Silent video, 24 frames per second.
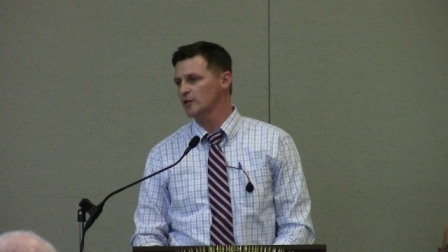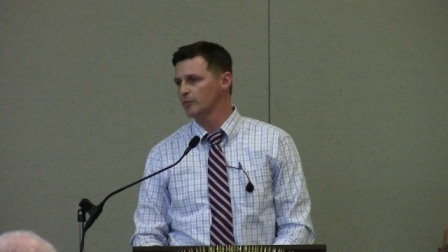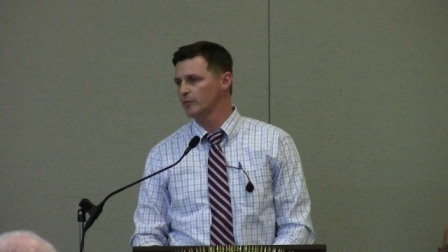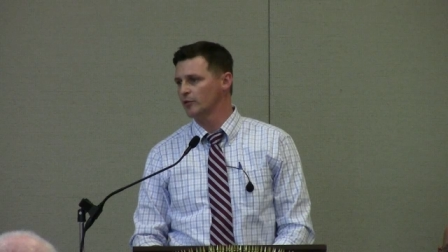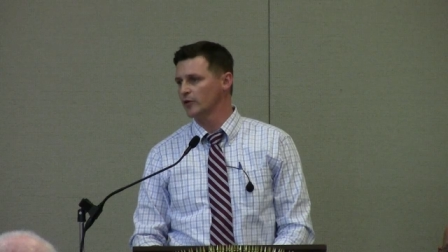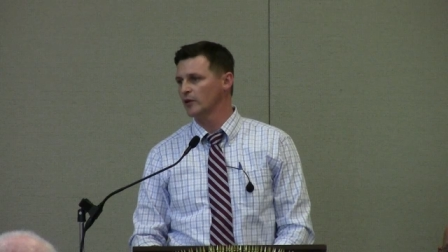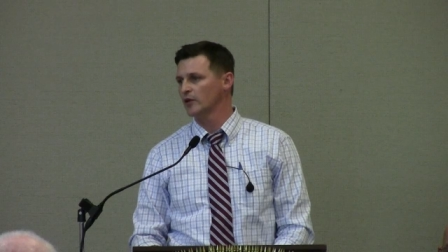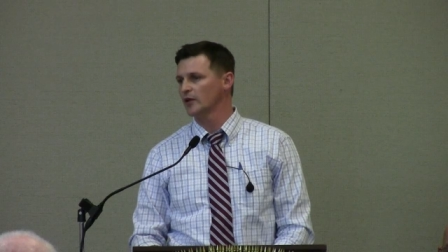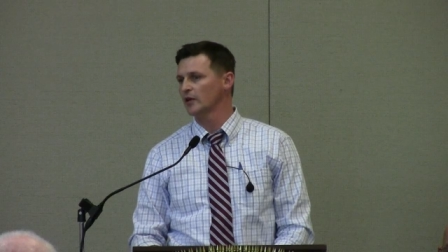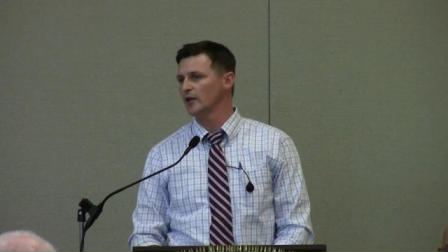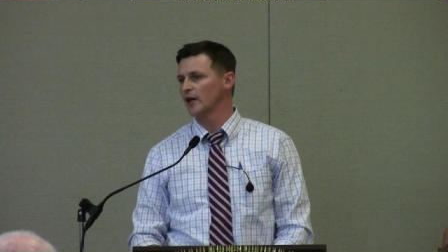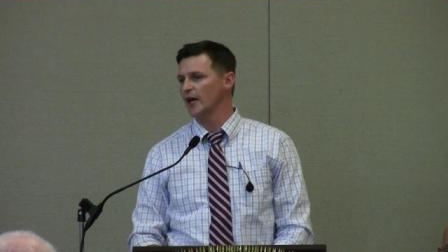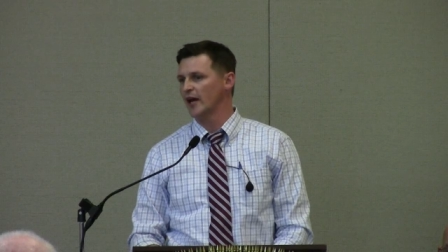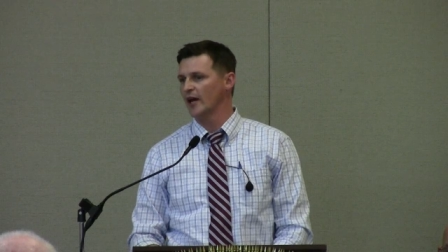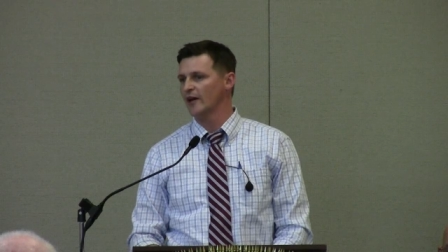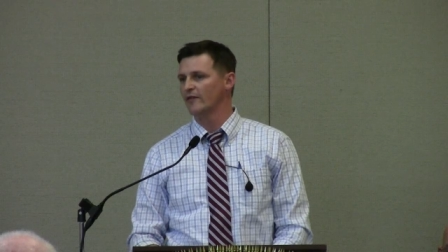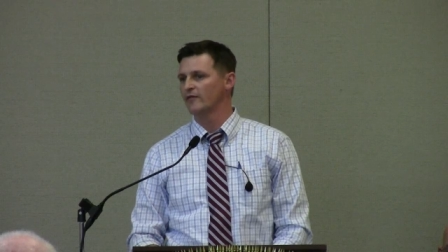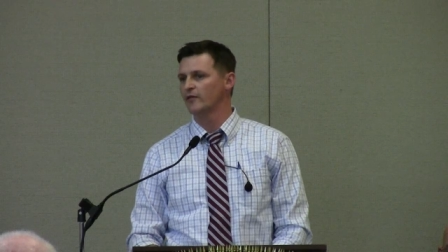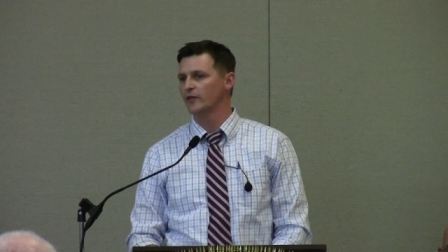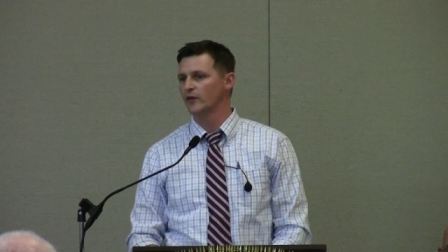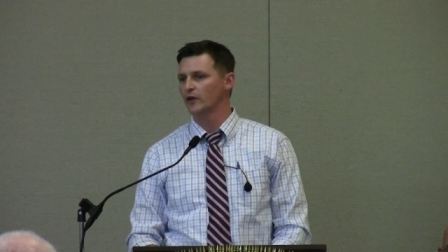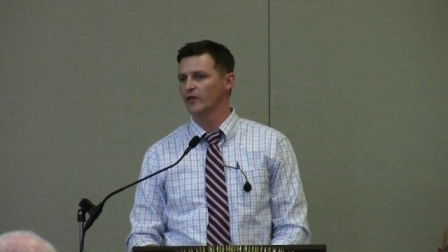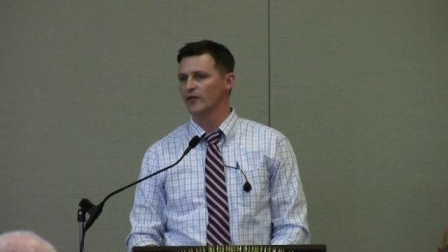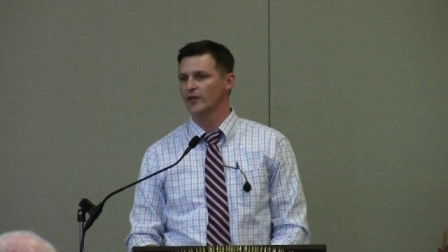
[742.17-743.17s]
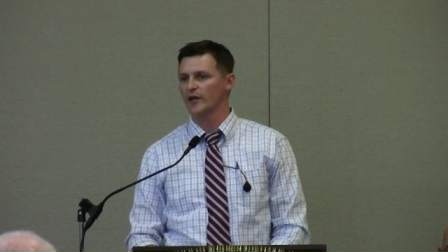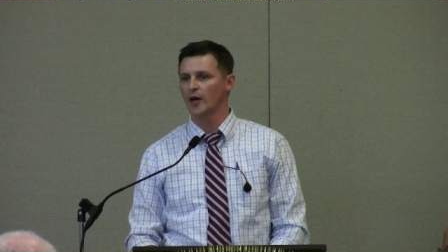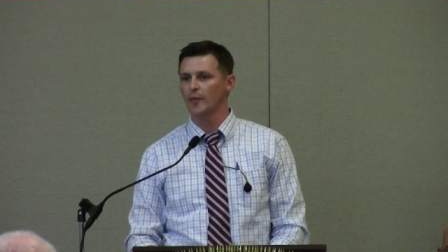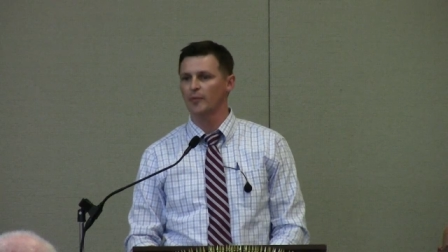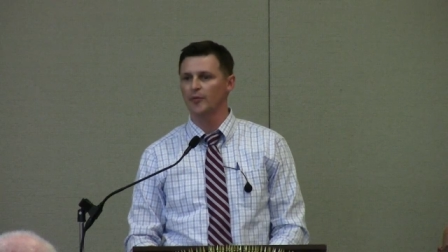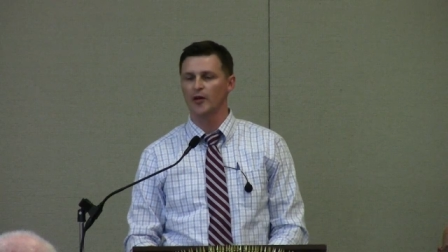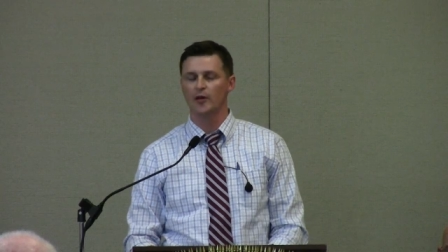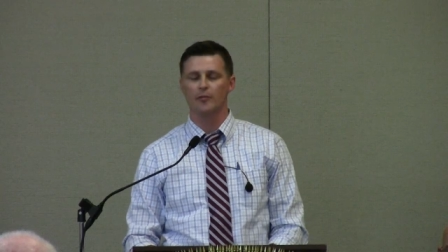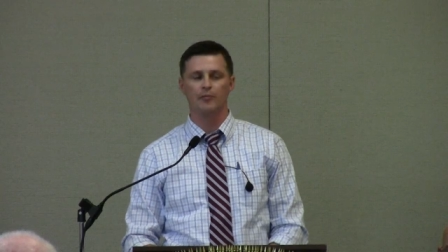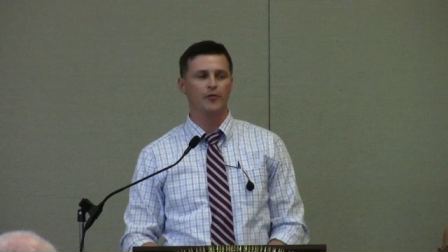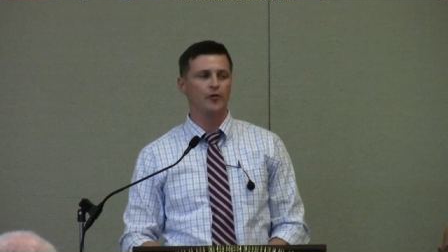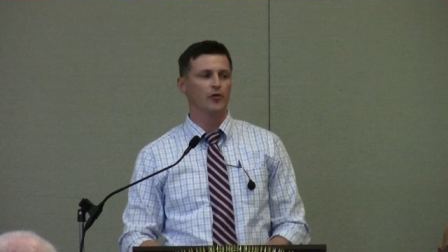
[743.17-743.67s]
to put a landfill than
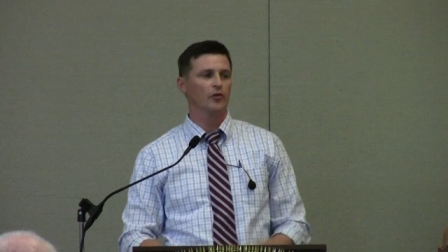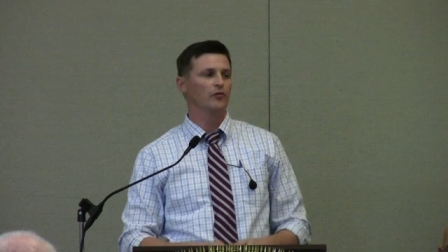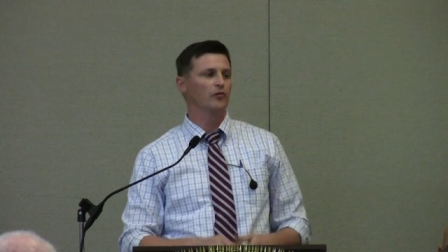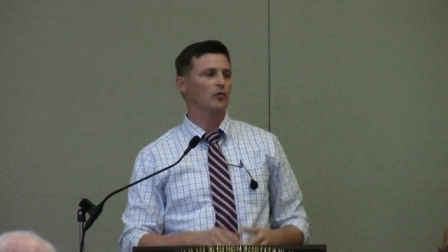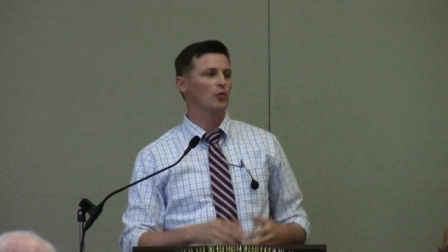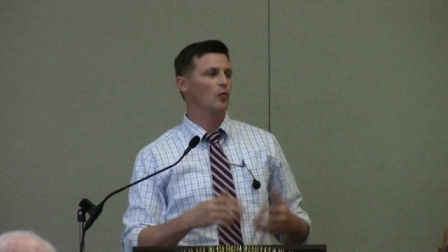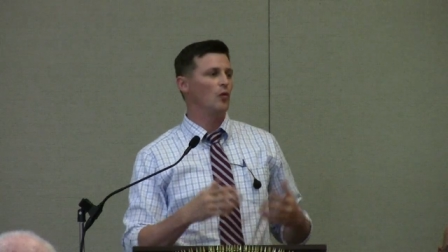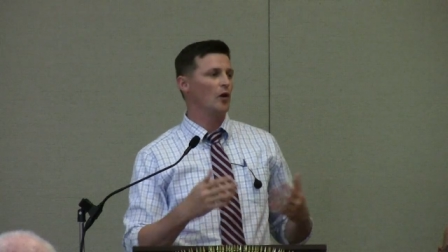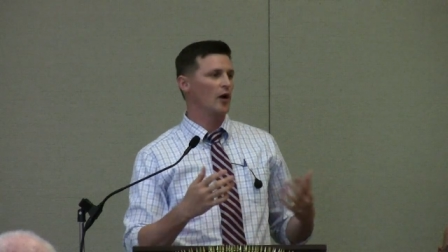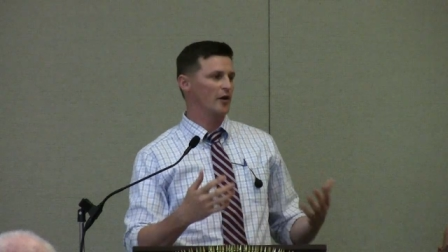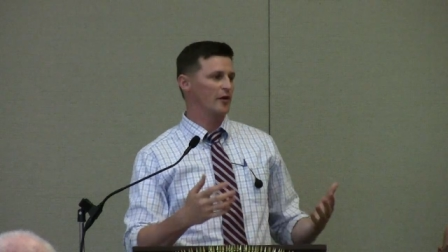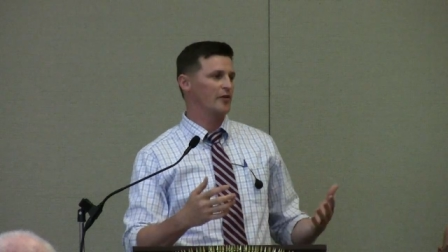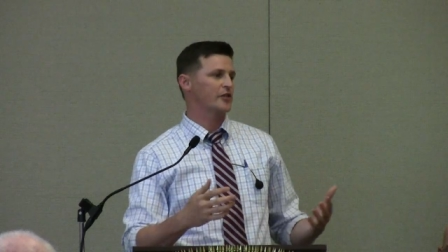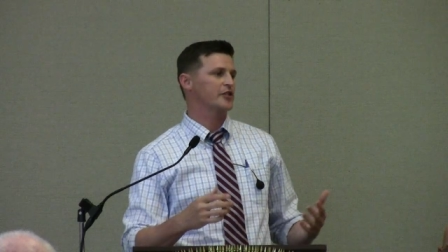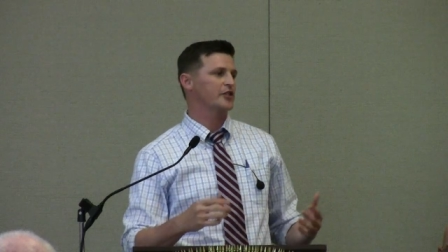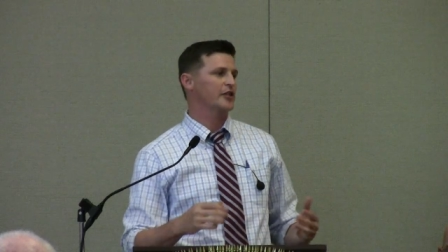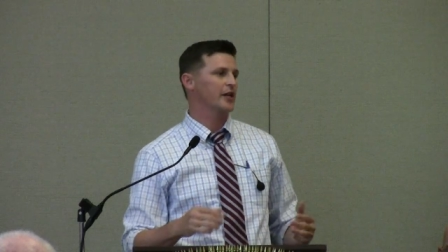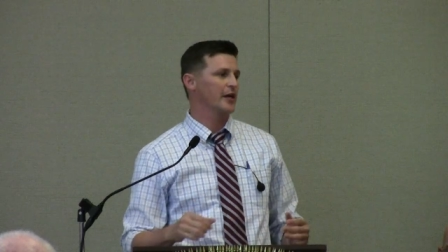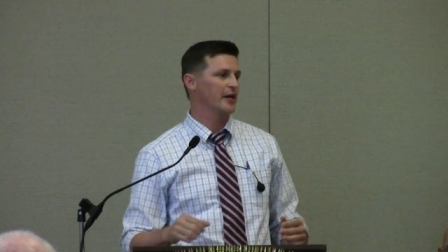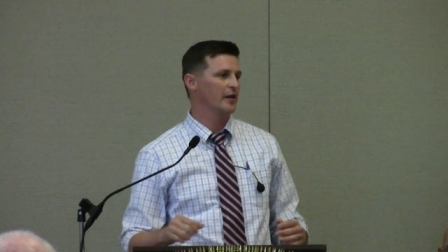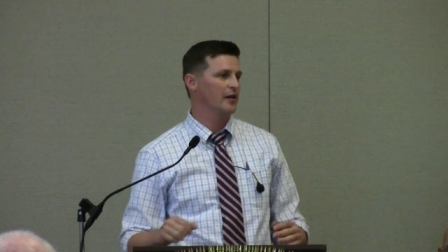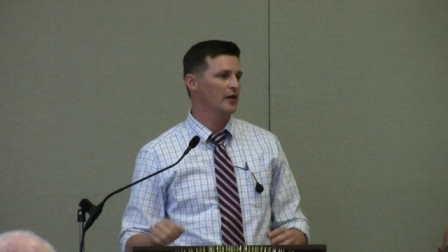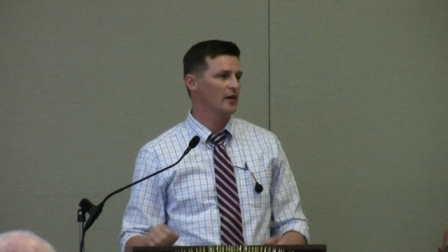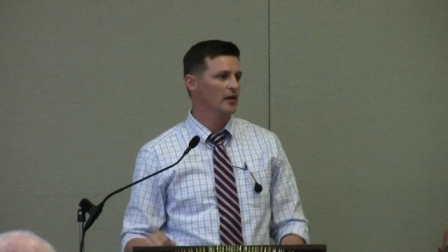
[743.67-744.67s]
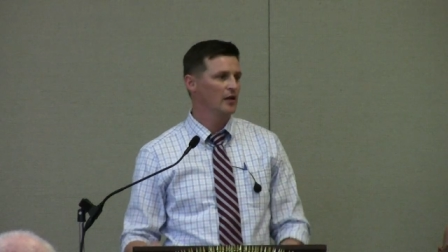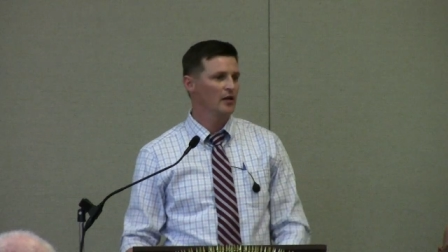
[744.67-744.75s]
up in a beautiful watershed.